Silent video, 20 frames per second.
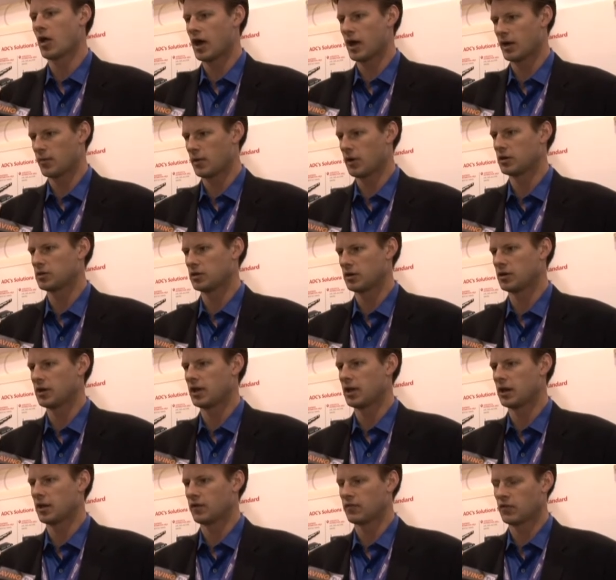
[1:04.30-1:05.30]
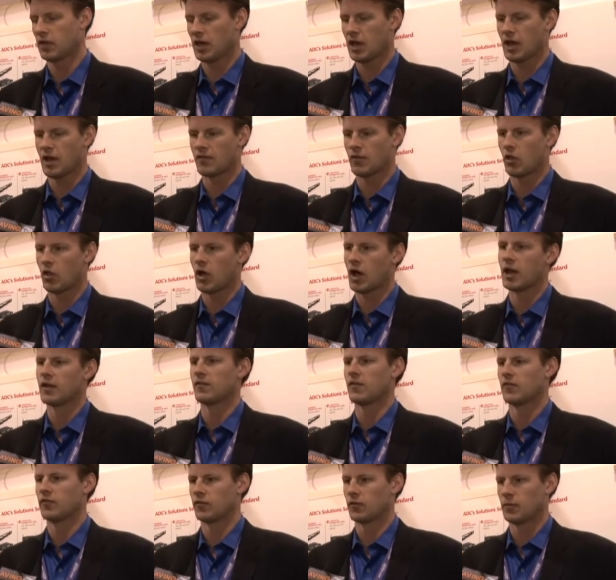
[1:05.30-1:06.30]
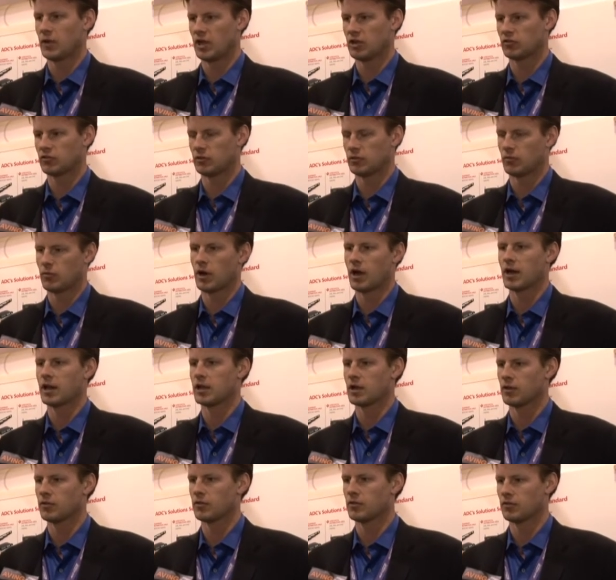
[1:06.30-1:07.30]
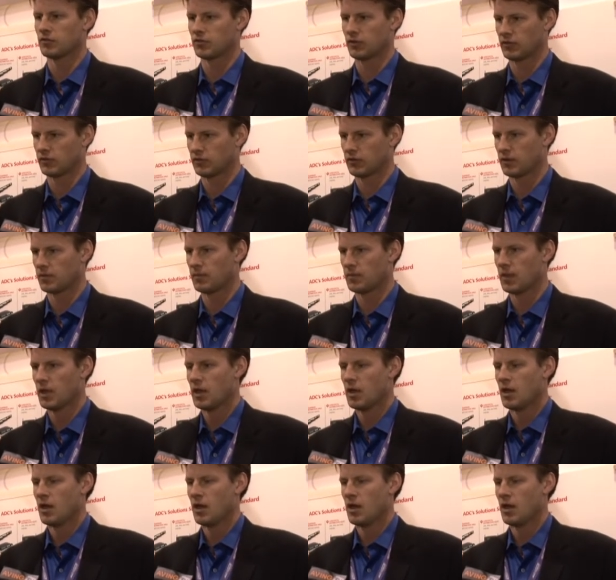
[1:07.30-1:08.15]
a lot about their data. If they have a lot of information riding on their system,